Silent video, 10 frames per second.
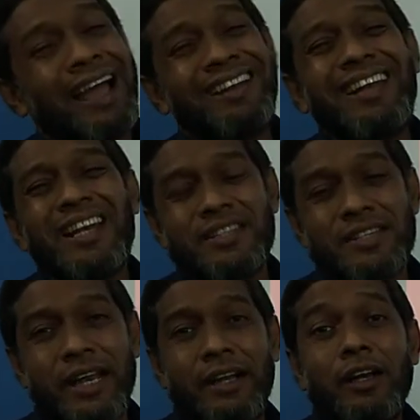
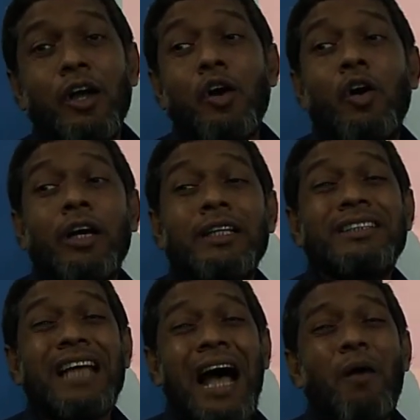understand what is
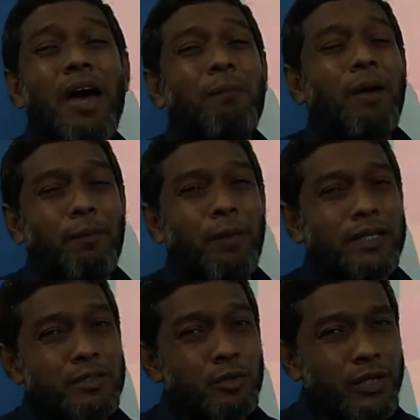our
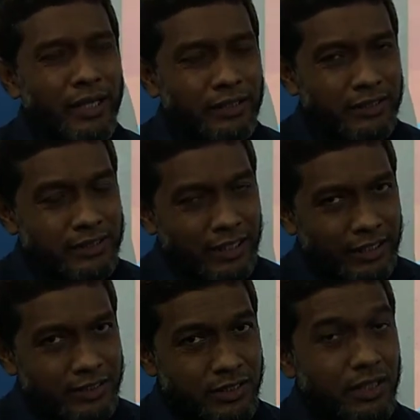purpose to take this
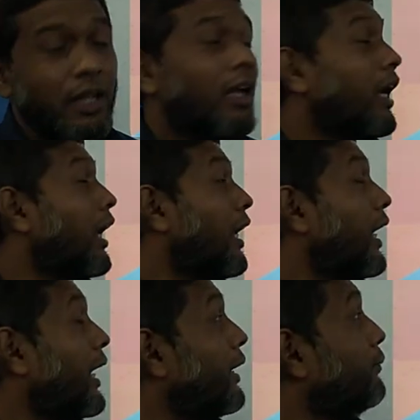class.
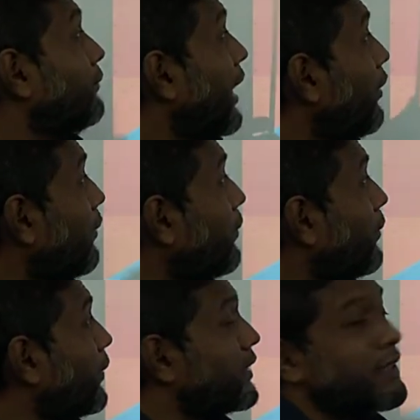Our
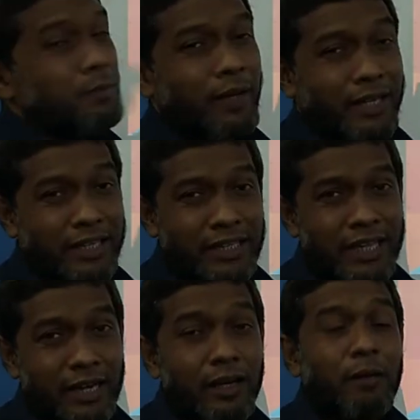purpose is very
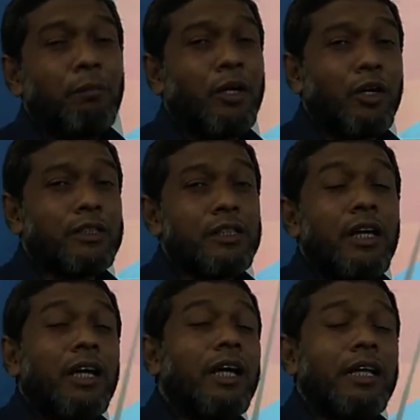clear,
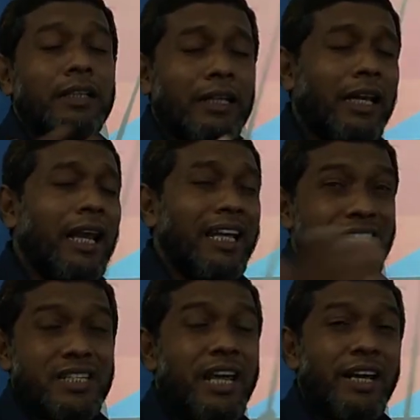because the
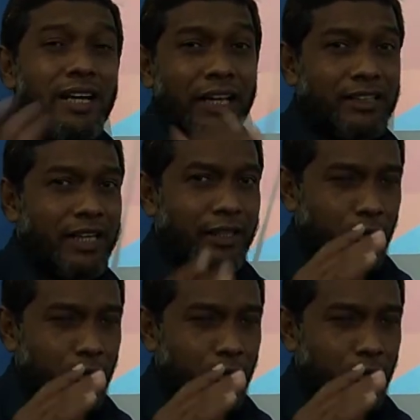last 10 days I